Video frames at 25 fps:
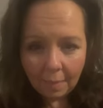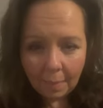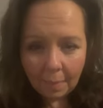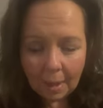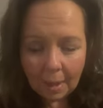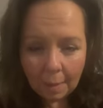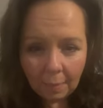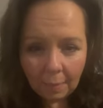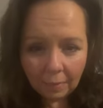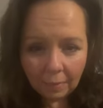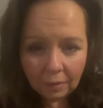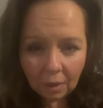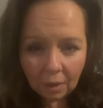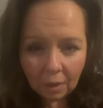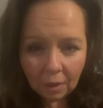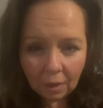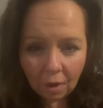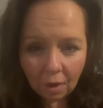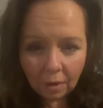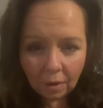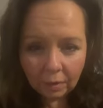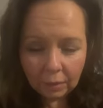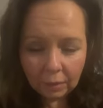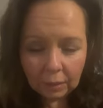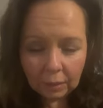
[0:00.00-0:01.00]
Bible
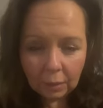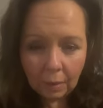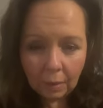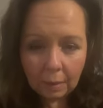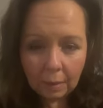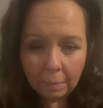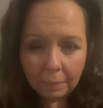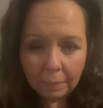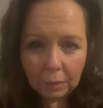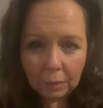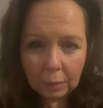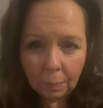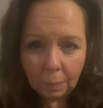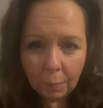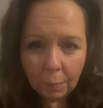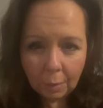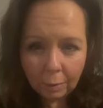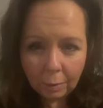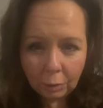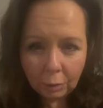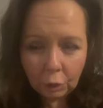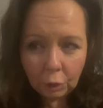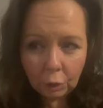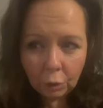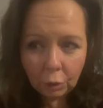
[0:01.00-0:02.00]
talk, I'll say him.
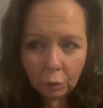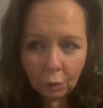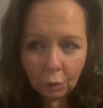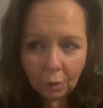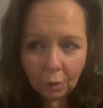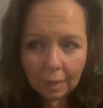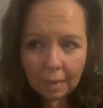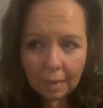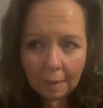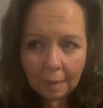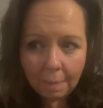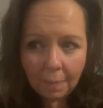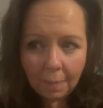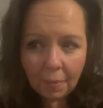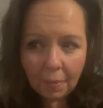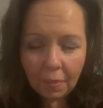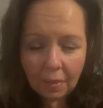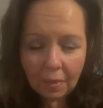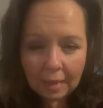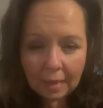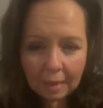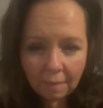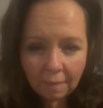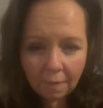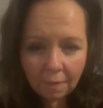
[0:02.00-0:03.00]
Suppose you look him
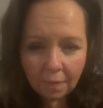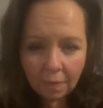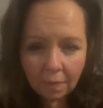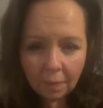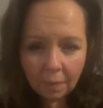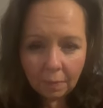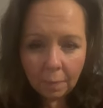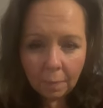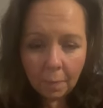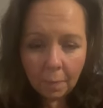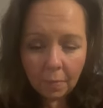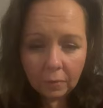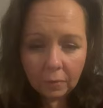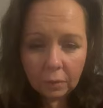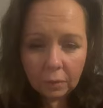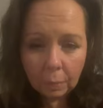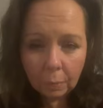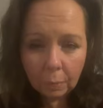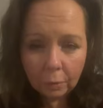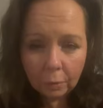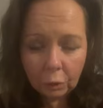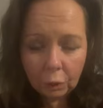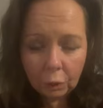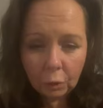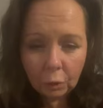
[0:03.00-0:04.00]
thief.
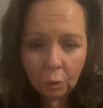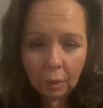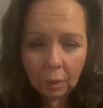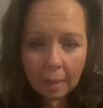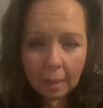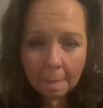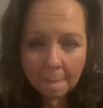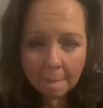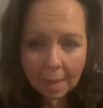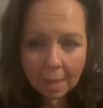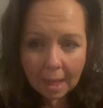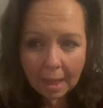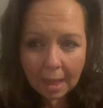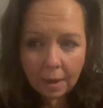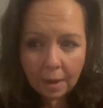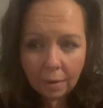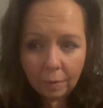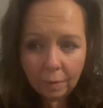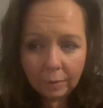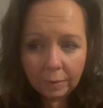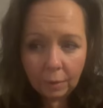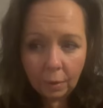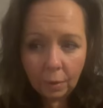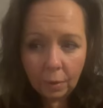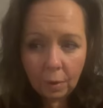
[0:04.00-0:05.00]
Suppose you look him man
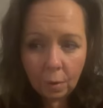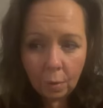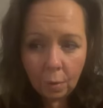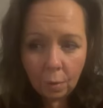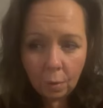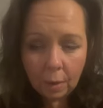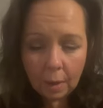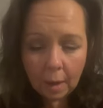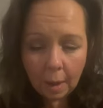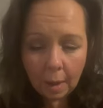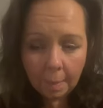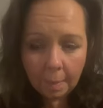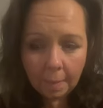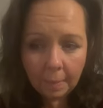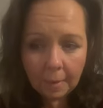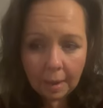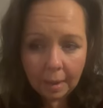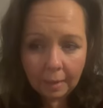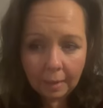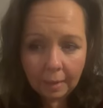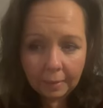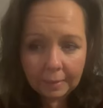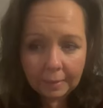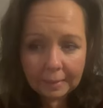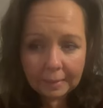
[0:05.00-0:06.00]
who come
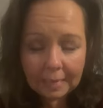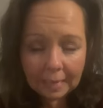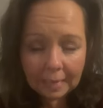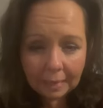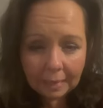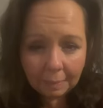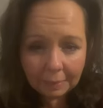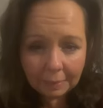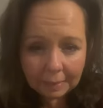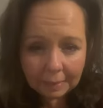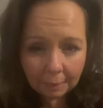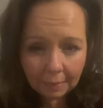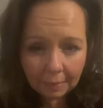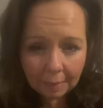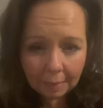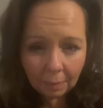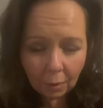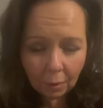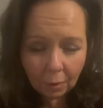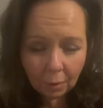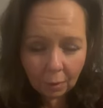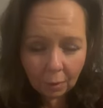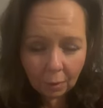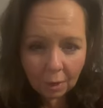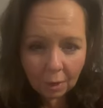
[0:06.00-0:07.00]
steal him something
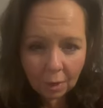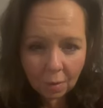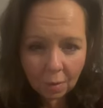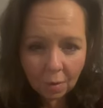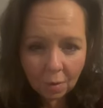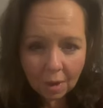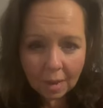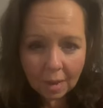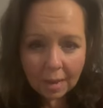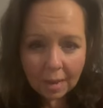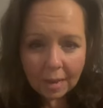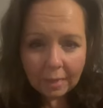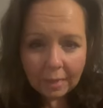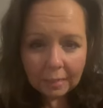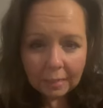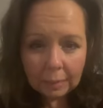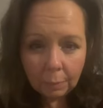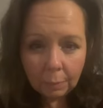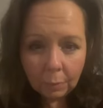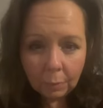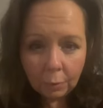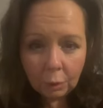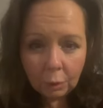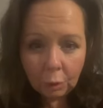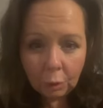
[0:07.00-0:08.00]
blong you.
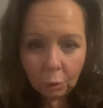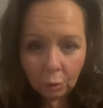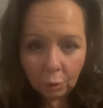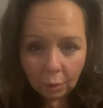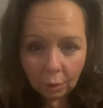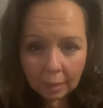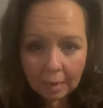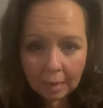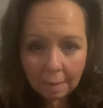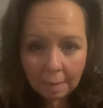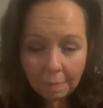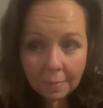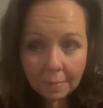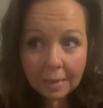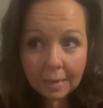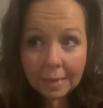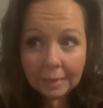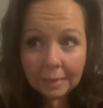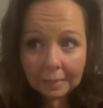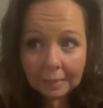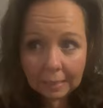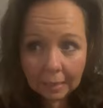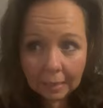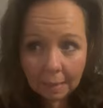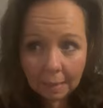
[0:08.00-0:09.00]
Suppose you look him,
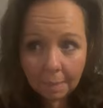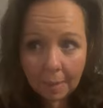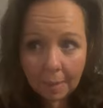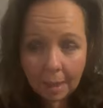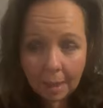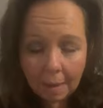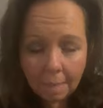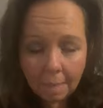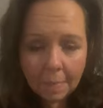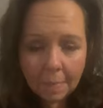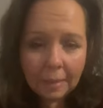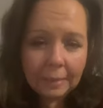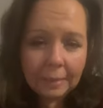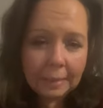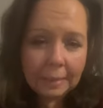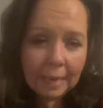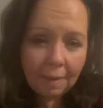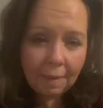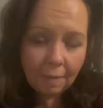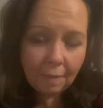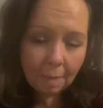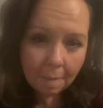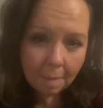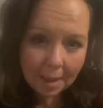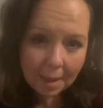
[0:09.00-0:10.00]
this man must give
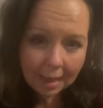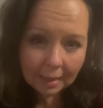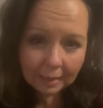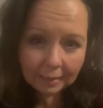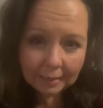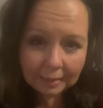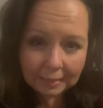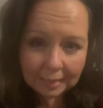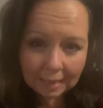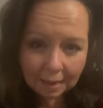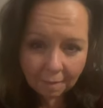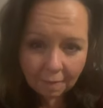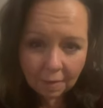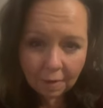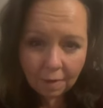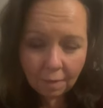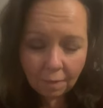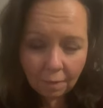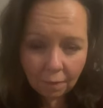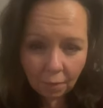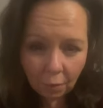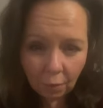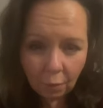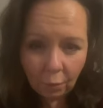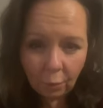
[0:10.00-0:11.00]
him back
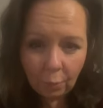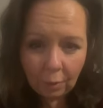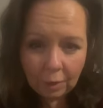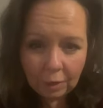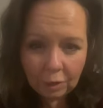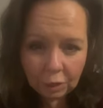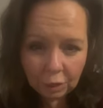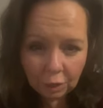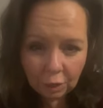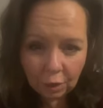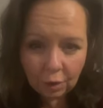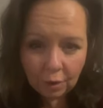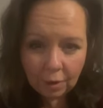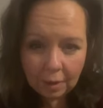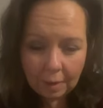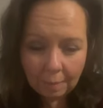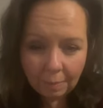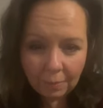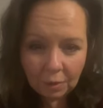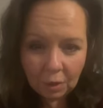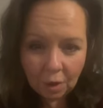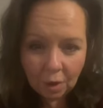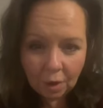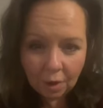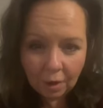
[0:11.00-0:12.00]
sevenfold return, him
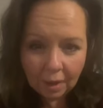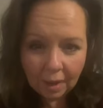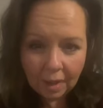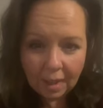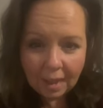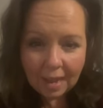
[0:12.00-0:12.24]
talk.